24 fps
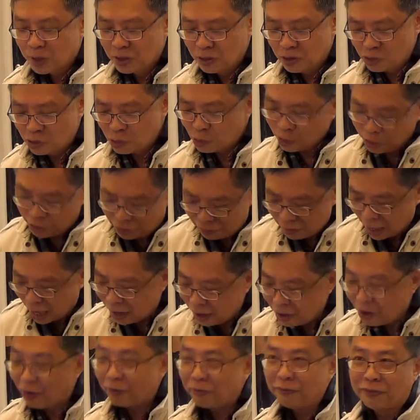So he
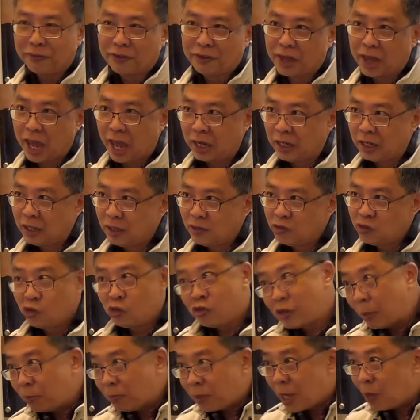thanked God for that. So
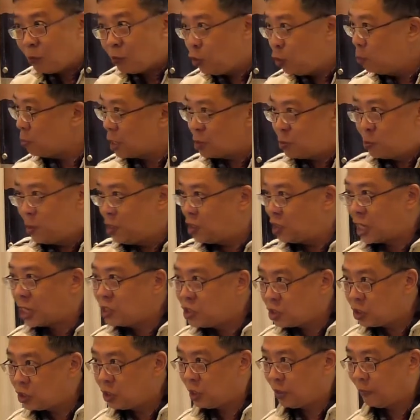sometimes we must be
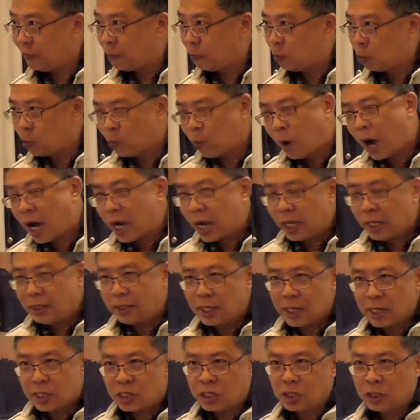sensitive. Why
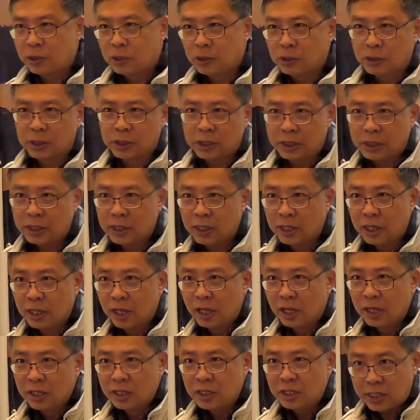does the Lord
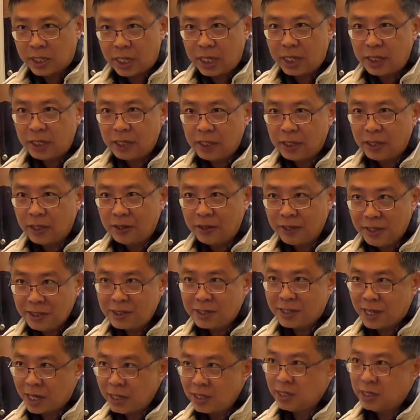send
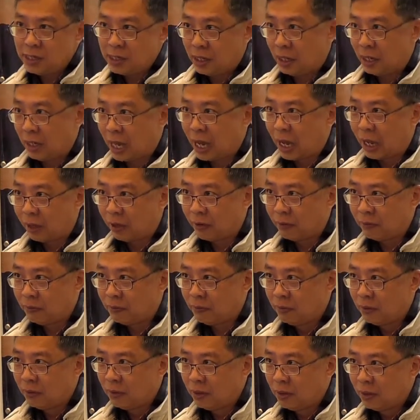these things in our life?
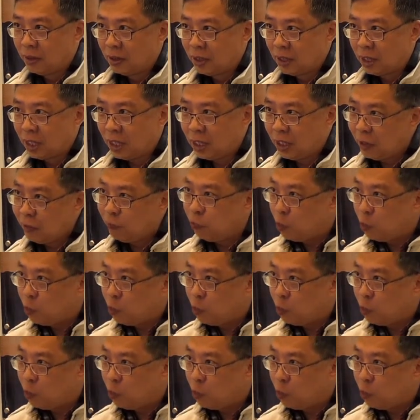And if